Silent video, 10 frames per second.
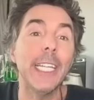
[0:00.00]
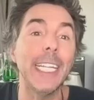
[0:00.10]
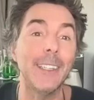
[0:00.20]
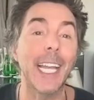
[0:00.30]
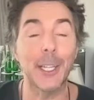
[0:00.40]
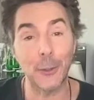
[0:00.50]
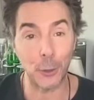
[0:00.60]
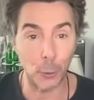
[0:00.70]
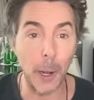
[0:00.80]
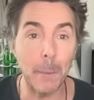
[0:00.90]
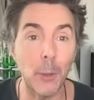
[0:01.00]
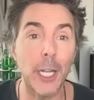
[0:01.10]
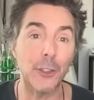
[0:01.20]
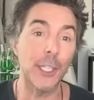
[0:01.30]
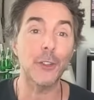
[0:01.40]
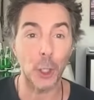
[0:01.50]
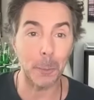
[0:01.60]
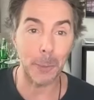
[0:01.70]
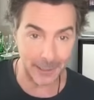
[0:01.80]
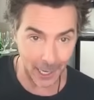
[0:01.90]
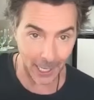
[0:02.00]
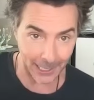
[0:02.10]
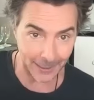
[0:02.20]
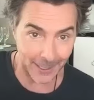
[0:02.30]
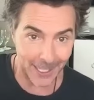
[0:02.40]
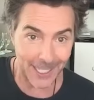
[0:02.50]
need like a scrub brush and turpentine